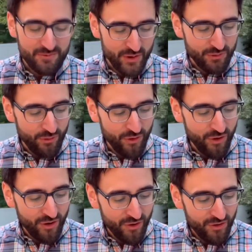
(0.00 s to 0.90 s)
with
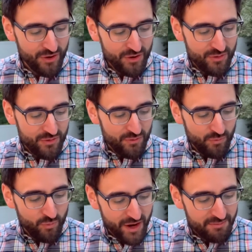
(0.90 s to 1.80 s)
all
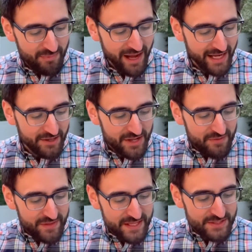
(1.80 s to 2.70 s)
one mind,
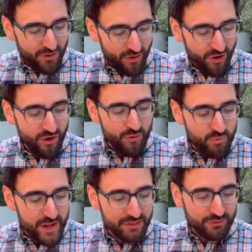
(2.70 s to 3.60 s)
these all
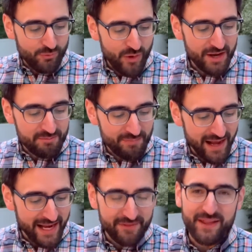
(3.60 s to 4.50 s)
with one
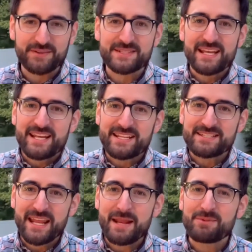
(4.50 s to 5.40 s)
mind, that is,
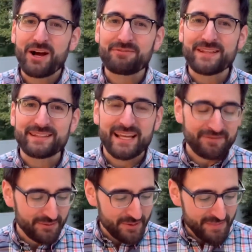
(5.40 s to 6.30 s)
he's named off the
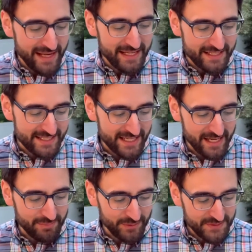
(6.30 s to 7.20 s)
11 remaining
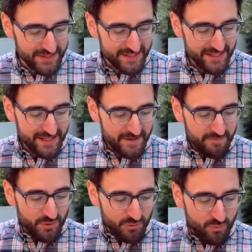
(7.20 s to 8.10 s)
disciples,
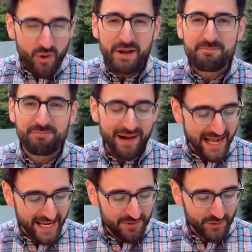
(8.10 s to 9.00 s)
with one
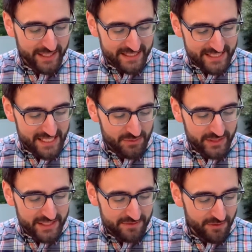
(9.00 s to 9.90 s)
mind were
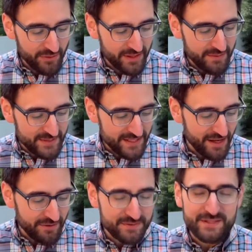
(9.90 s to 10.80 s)
continually devoting
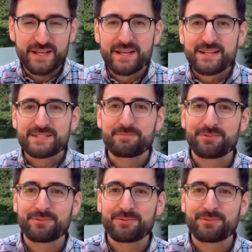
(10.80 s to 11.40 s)
themselves to